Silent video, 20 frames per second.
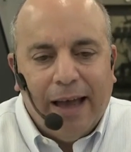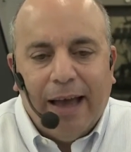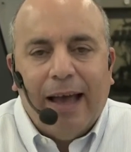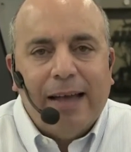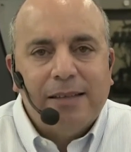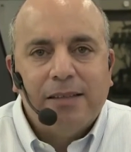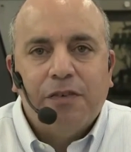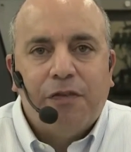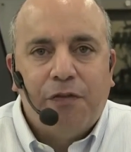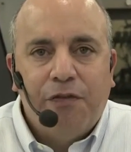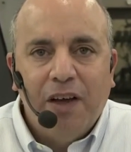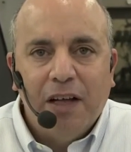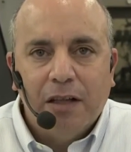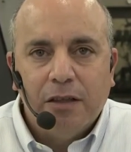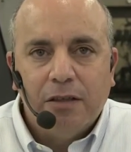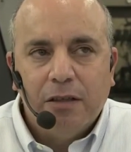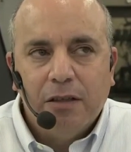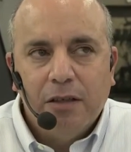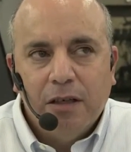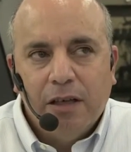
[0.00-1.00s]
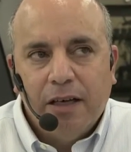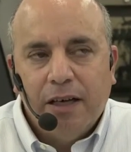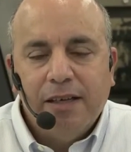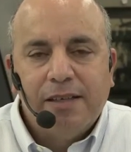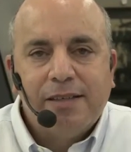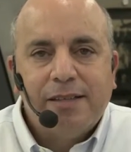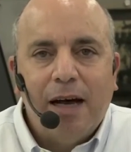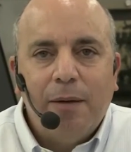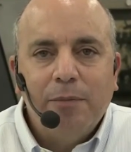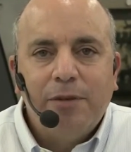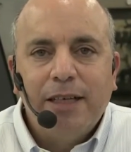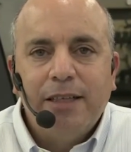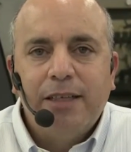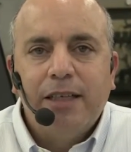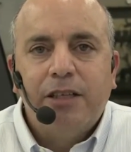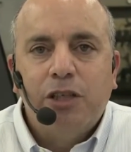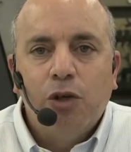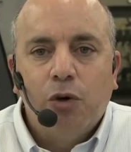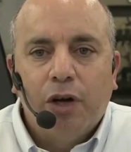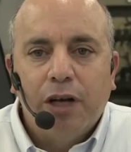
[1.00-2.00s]
as a field is something
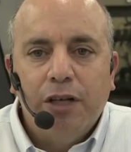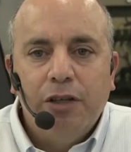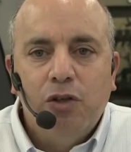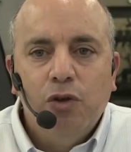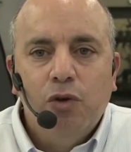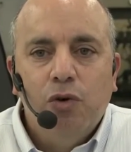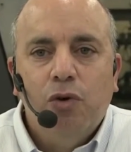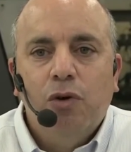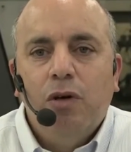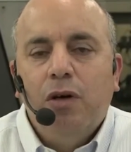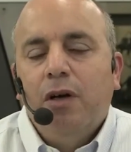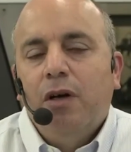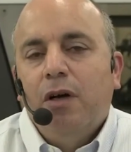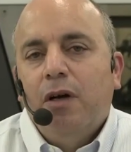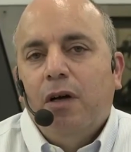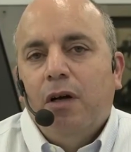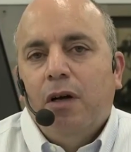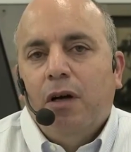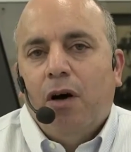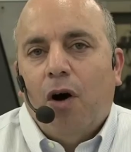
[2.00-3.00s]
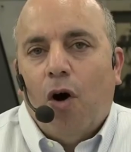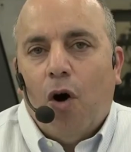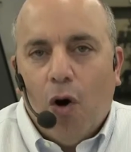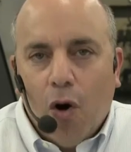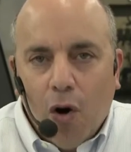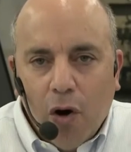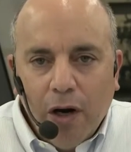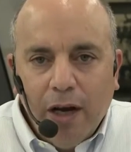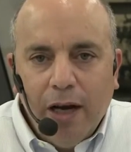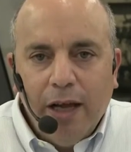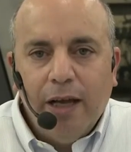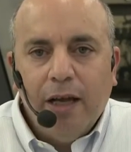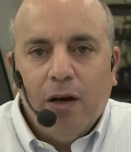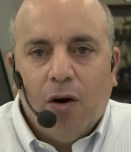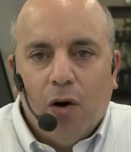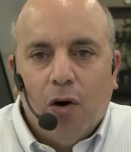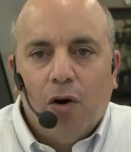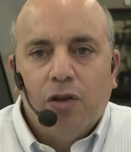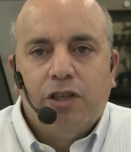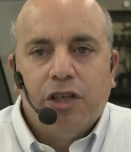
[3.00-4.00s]
that you can do only
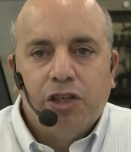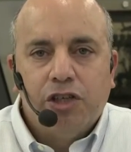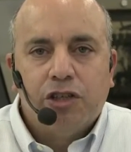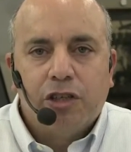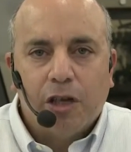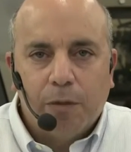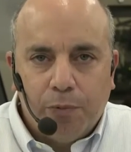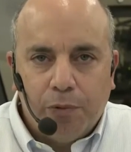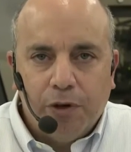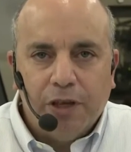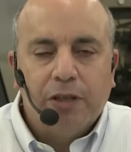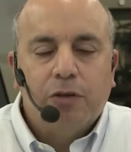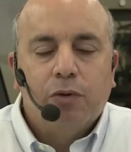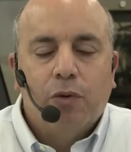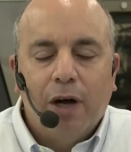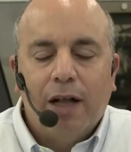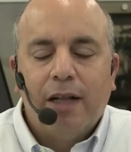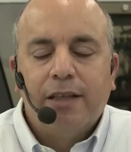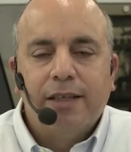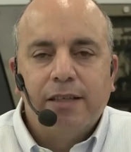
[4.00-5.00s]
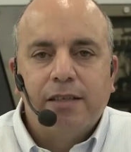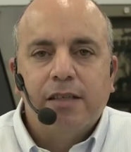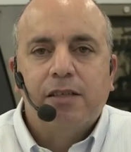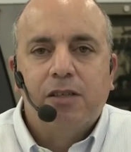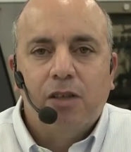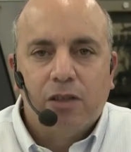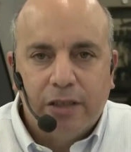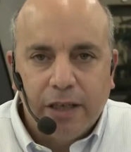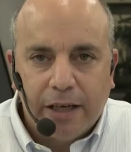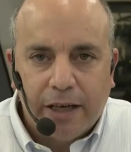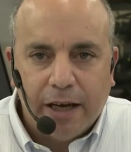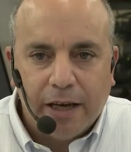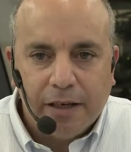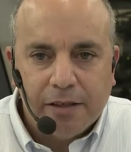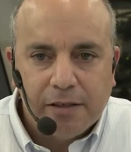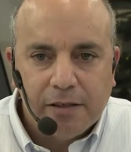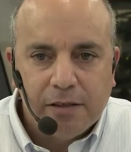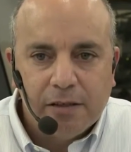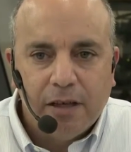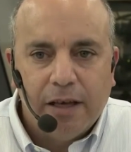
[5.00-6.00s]
on digital print. Well, this is not the
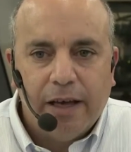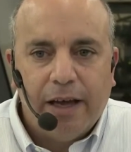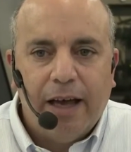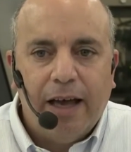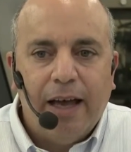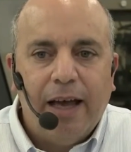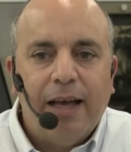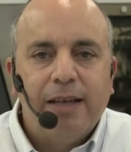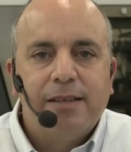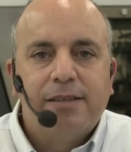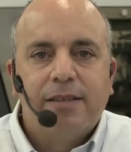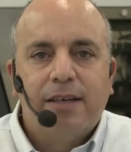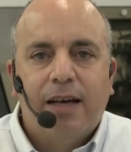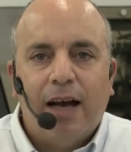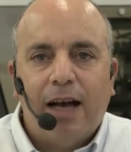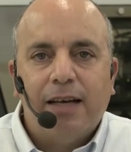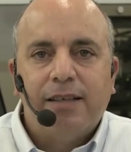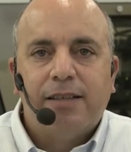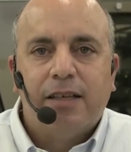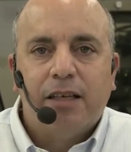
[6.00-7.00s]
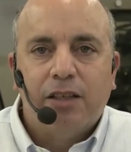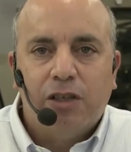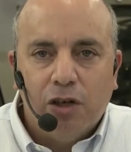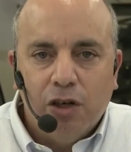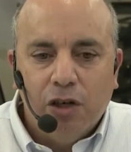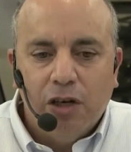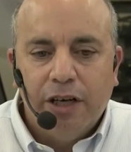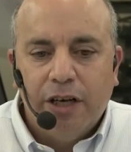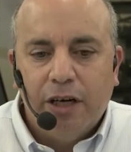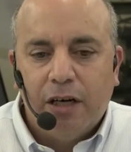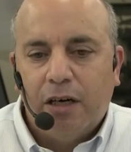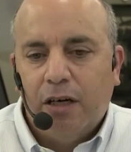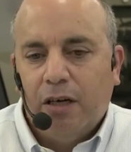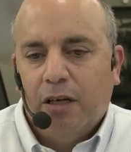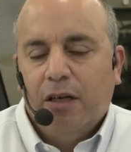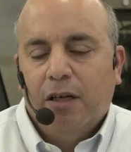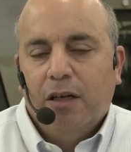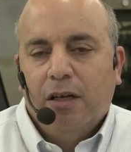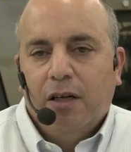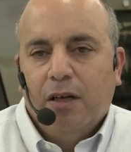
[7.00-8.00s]
case. As Guy said earlier,
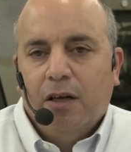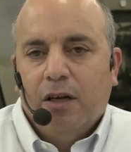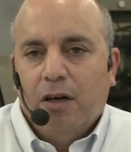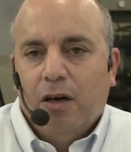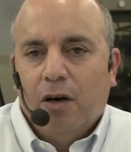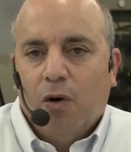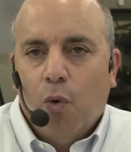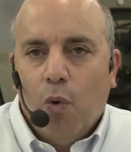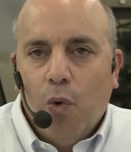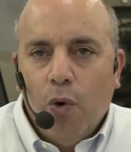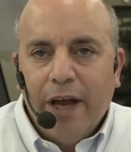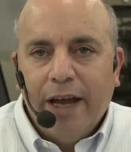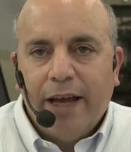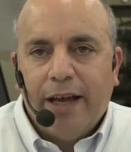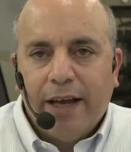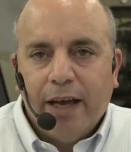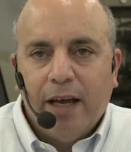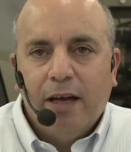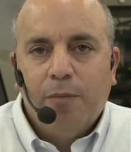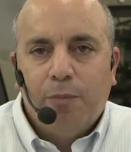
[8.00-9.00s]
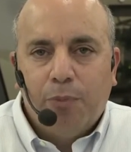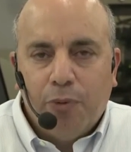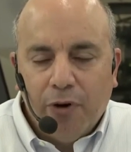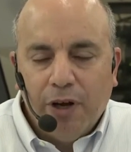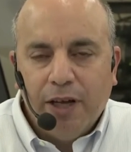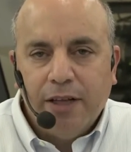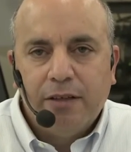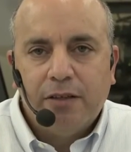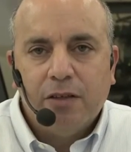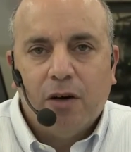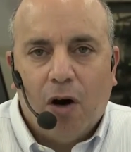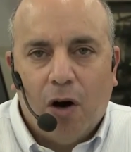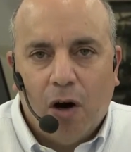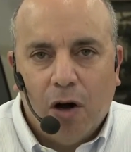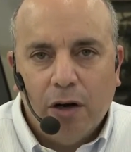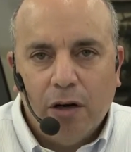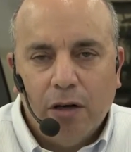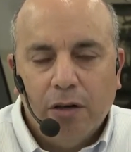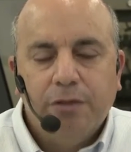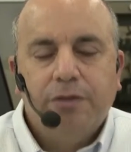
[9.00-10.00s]
we can print
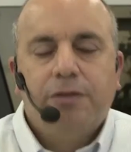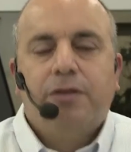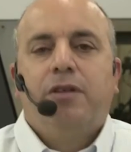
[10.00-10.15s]
on